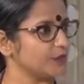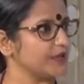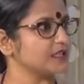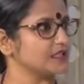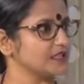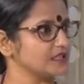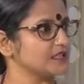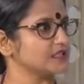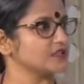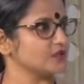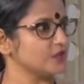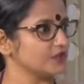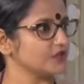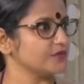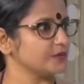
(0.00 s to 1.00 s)
weightages
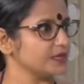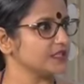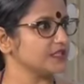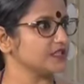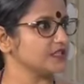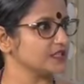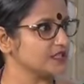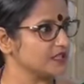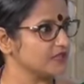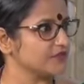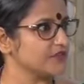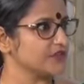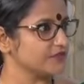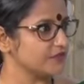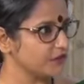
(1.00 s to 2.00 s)
lot of weightage is
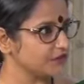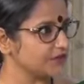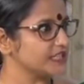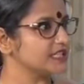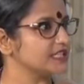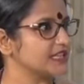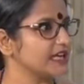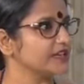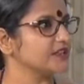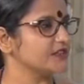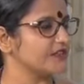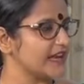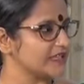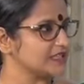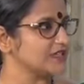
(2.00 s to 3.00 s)
given for these kind of
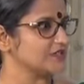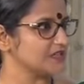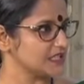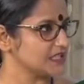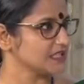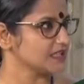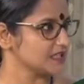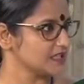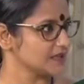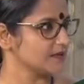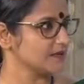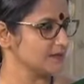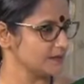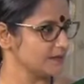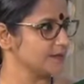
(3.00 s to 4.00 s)
activities.
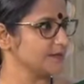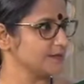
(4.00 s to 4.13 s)
Absolutely.